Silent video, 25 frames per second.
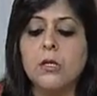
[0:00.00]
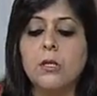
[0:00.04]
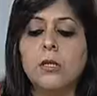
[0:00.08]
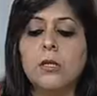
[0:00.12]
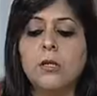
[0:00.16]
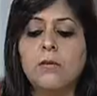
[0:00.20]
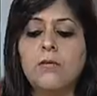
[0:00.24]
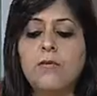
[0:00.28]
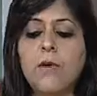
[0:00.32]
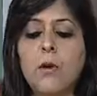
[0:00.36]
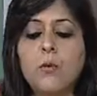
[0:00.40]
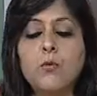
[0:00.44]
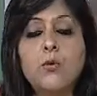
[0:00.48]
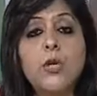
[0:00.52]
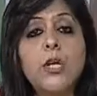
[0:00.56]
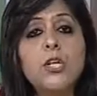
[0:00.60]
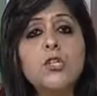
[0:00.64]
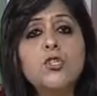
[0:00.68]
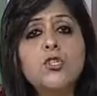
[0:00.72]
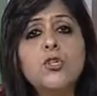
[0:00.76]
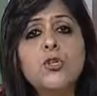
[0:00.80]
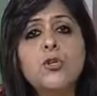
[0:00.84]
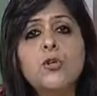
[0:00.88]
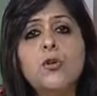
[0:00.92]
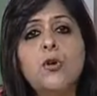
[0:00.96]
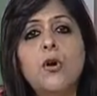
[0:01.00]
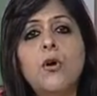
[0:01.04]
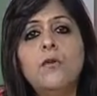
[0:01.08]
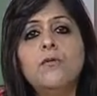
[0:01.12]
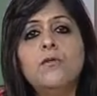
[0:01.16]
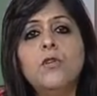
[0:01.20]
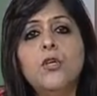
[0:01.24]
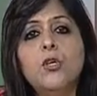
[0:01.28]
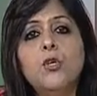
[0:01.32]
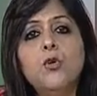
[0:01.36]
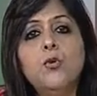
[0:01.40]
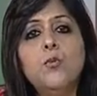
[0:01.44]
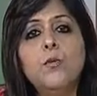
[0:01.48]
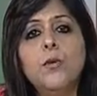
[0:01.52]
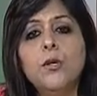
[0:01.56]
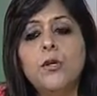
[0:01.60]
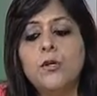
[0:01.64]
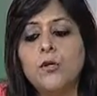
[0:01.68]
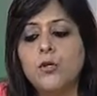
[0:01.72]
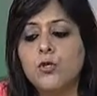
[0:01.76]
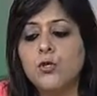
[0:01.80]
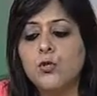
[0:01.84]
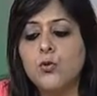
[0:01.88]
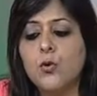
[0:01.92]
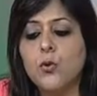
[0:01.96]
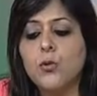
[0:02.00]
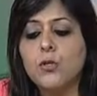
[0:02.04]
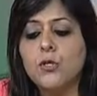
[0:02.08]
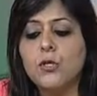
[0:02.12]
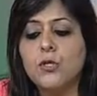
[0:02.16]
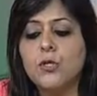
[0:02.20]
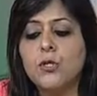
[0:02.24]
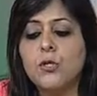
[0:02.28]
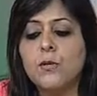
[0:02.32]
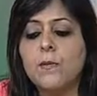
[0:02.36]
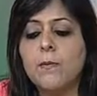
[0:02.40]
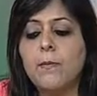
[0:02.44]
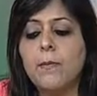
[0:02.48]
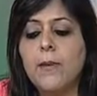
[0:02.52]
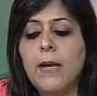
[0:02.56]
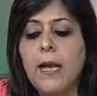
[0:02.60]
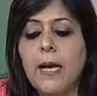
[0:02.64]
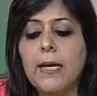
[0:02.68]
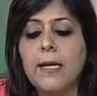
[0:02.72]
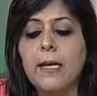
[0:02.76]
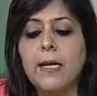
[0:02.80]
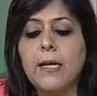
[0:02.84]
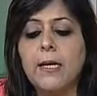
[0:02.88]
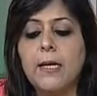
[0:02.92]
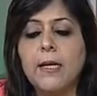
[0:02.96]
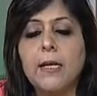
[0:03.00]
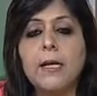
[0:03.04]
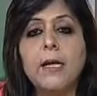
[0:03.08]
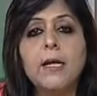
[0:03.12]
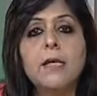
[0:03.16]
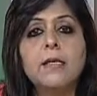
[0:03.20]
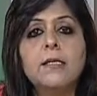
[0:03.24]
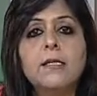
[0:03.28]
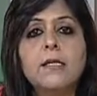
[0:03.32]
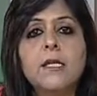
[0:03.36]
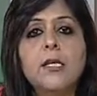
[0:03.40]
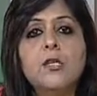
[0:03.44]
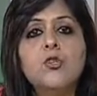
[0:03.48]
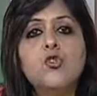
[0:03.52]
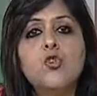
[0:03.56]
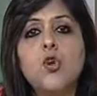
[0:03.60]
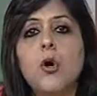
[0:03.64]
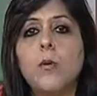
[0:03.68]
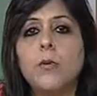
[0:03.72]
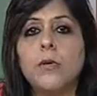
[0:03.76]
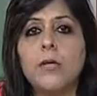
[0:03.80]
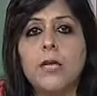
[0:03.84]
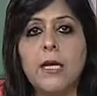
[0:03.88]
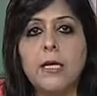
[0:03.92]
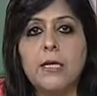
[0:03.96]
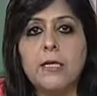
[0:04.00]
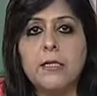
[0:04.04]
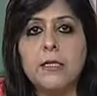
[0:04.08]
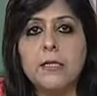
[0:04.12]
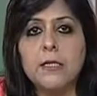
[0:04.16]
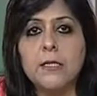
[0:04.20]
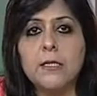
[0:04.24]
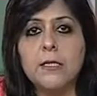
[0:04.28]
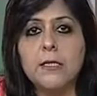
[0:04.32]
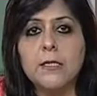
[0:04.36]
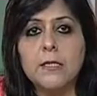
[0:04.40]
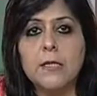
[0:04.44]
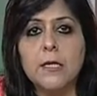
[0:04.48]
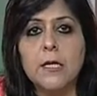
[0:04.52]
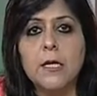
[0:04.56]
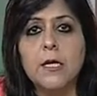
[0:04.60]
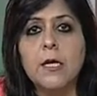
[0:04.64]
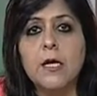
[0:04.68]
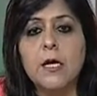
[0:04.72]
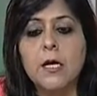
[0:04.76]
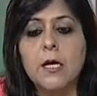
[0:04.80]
the foundation of the human resource planning is the job analysis.